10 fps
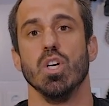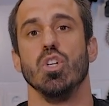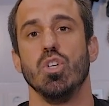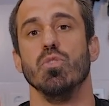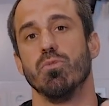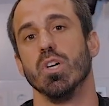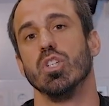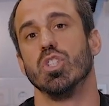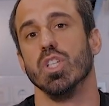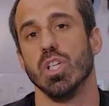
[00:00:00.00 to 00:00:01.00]
two
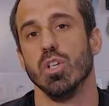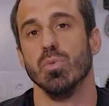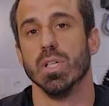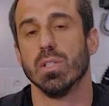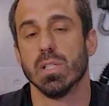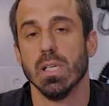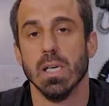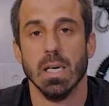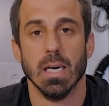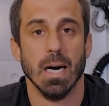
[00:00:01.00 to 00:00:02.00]
functioning units,
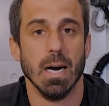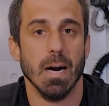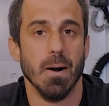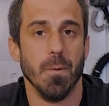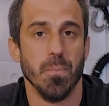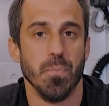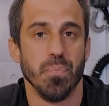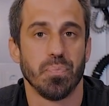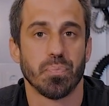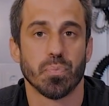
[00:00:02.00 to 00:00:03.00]

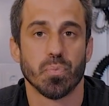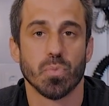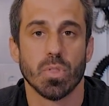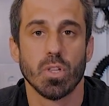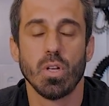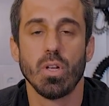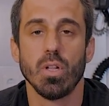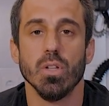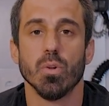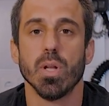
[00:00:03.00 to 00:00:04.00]
the
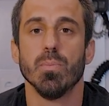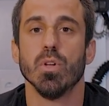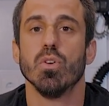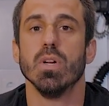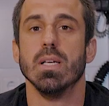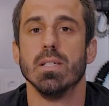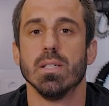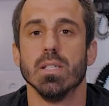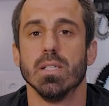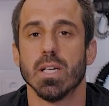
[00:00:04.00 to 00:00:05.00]

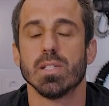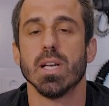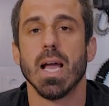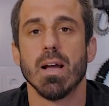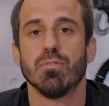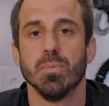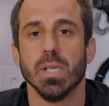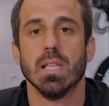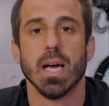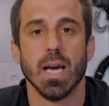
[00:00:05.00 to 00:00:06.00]
rebreather doesn't have to
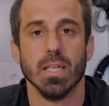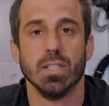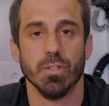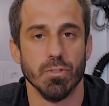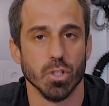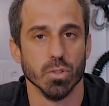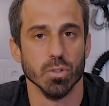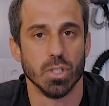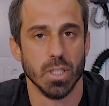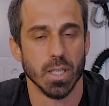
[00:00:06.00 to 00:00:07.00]
be that
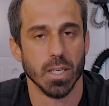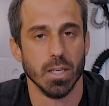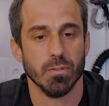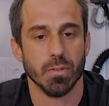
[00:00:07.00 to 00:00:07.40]
difficult to dive.